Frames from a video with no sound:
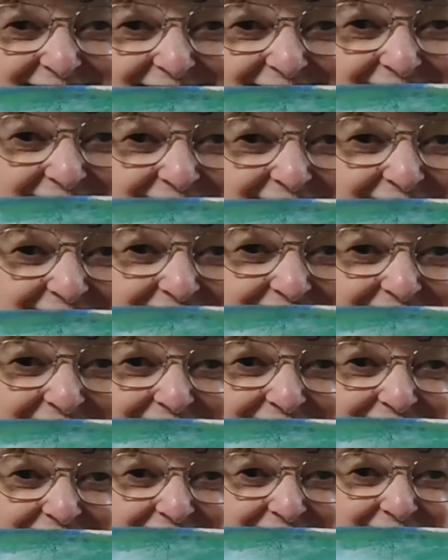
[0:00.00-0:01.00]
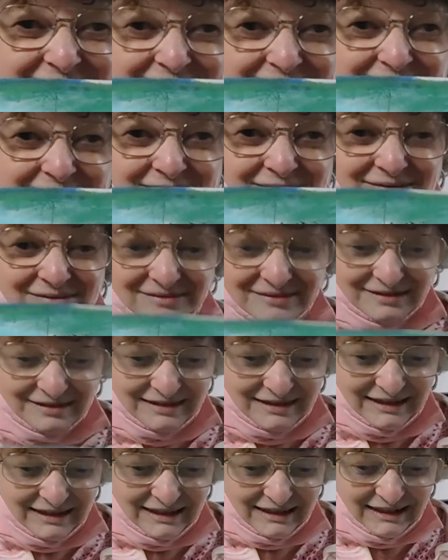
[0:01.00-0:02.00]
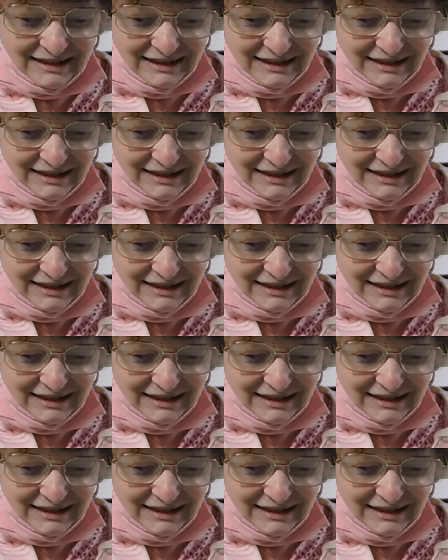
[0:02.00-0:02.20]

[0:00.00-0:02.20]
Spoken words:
Hi. What's the name of your picture?